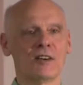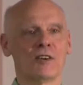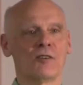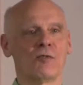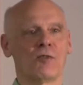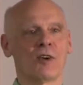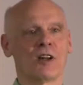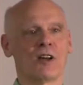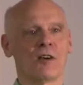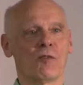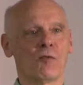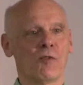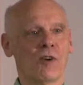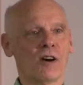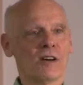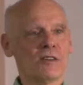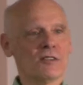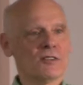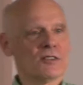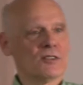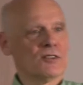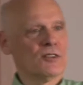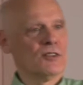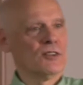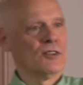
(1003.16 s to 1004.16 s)
What I want
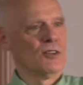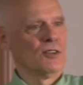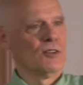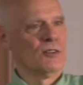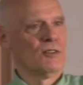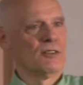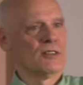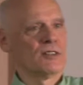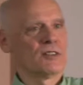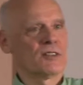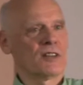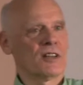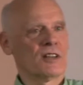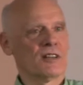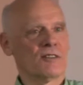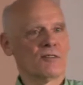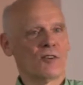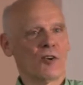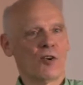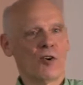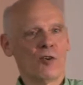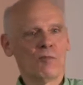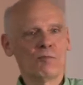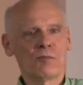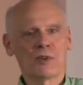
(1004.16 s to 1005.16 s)
to do is kind of
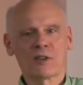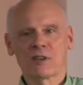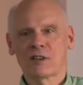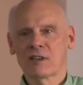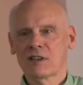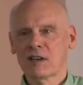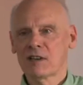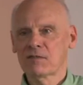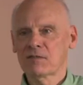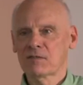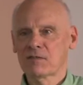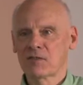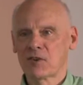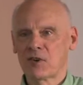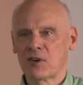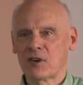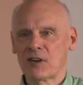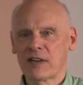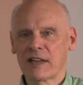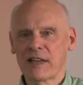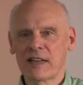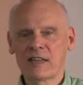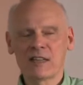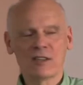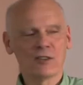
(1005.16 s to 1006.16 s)
open it up
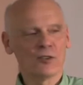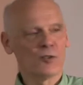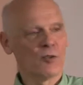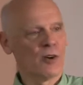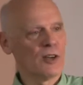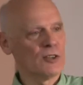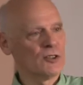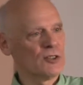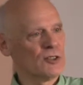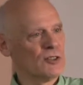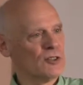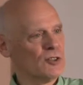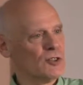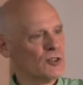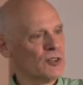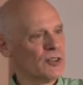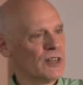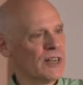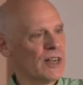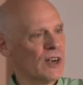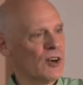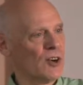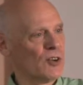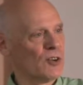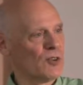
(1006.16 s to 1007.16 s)
for any questions you
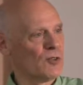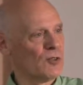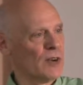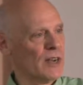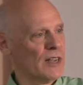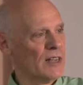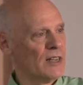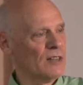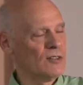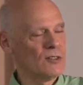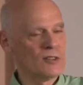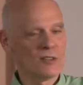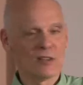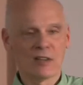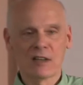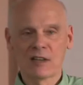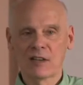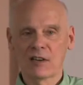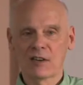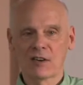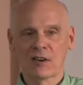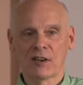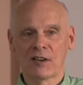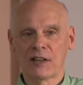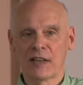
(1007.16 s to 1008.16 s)
care to raise
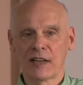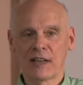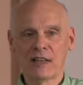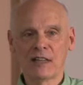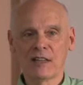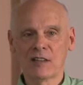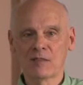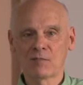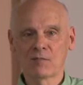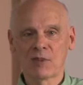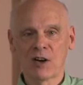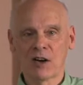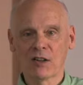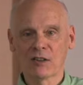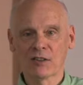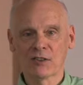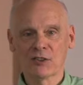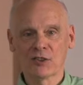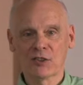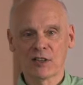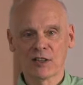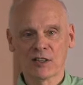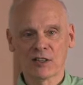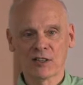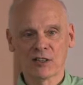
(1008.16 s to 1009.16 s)
on any
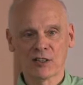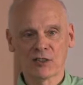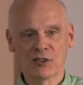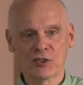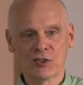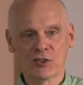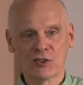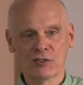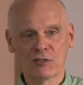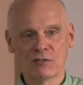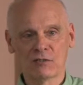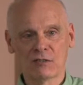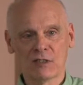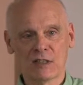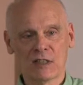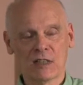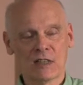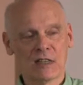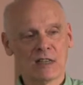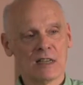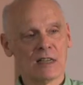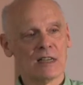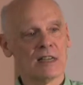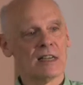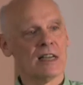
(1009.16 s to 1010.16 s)
apologetic issue.
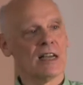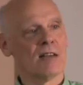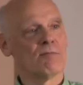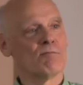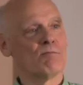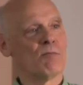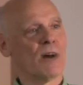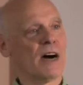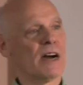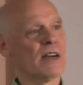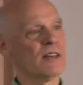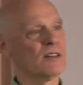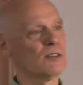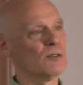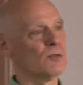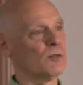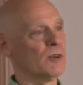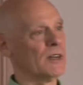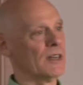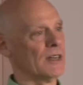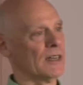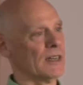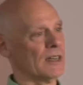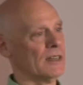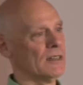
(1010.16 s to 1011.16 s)
And by the
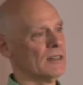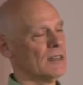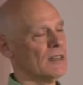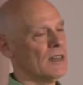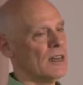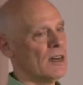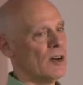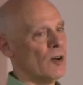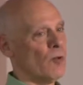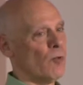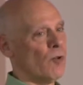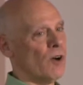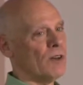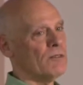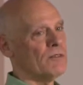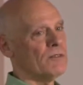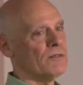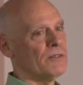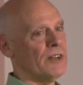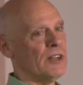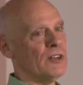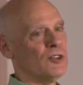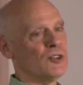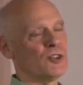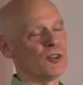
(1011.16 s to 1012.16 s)
way, one
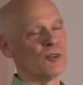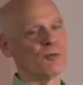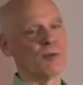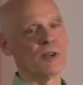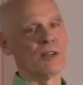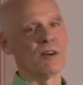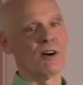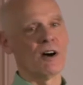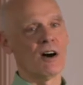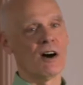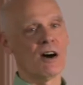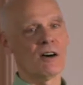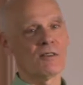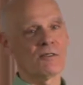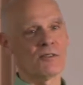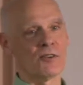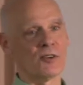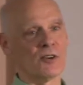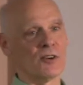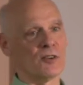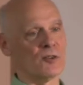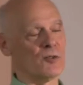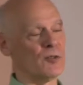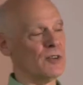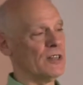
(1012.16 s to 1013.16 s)
feature we
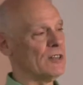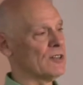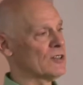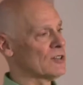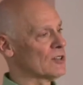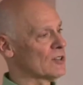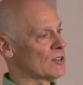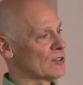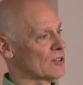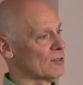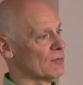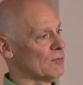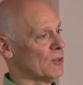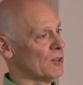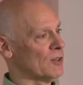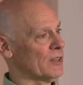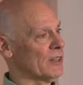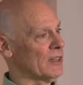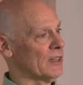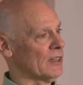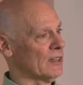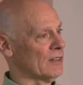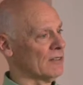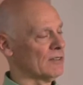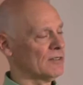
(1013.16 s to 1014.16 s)
offer at Reasons to
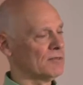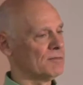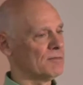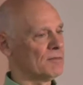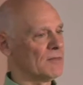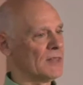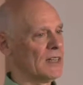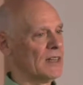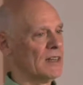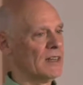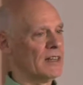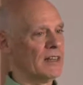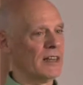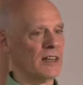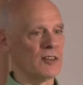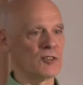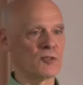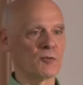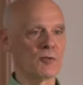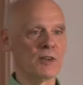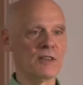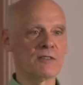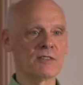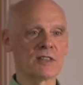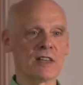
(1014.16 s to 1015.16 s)
Believe is
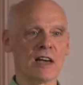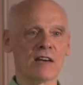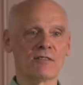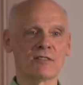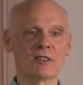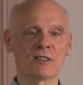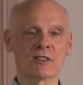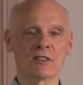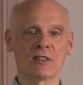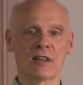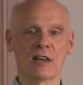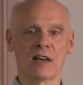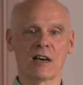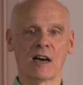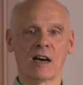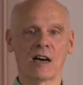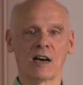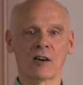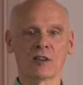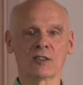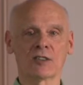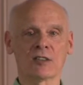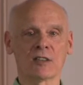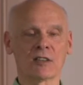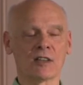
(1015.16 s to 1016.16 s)
we've had
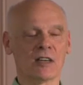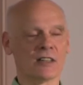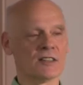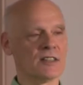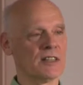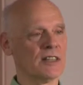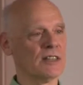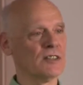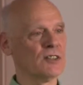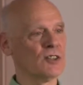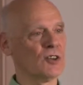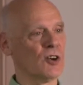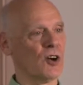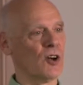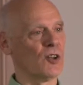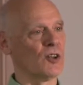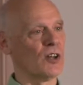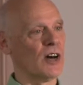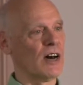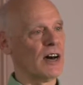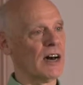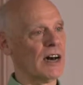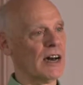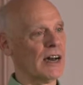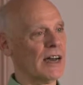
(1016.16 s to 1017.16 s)
a thing
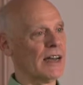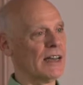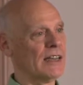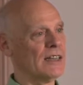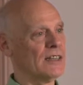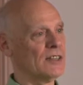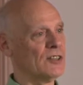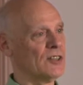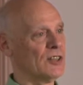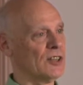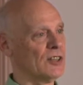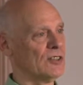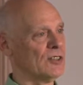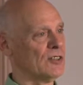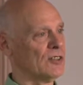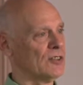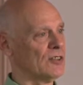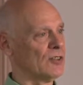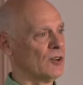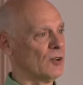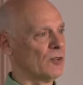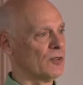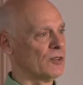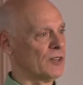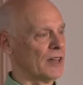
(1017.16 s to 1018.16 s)
called I Didn't
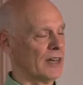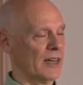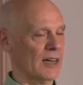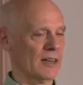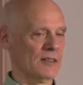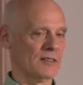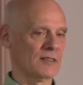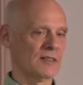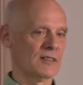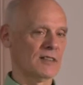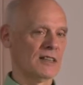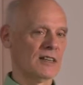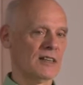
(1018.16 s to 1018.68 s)
Know That.